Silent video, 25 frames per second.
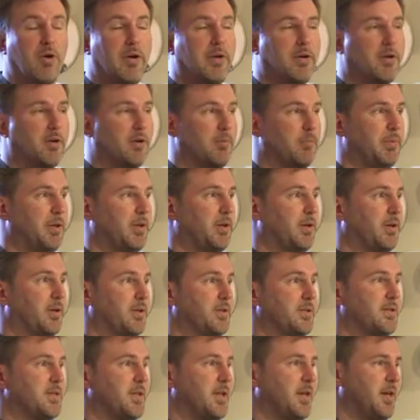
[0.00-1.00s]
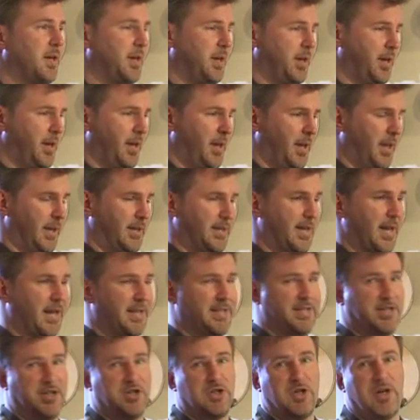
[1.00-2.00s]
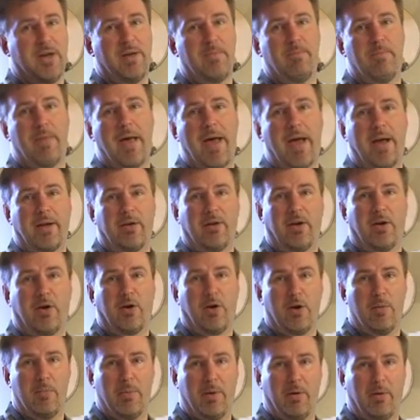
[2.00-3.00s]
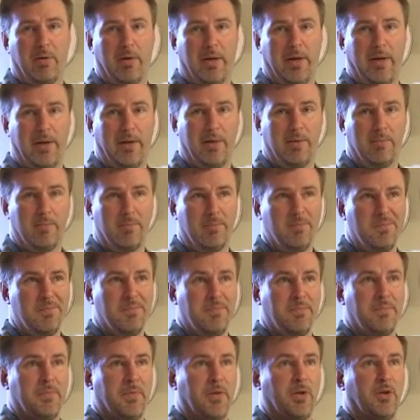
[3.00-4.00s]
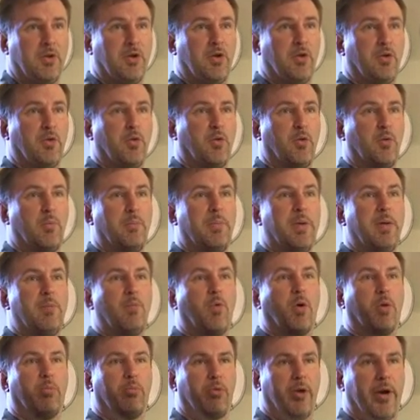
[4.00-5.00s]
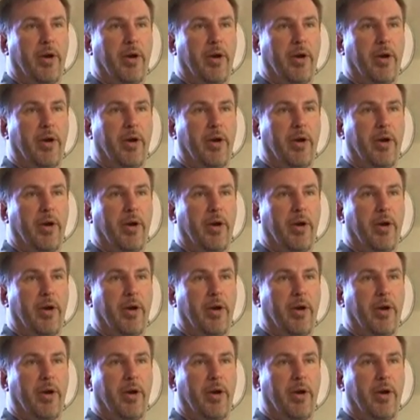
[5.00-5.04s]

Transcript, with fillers: printer, because it's had such an impact on our ability to be more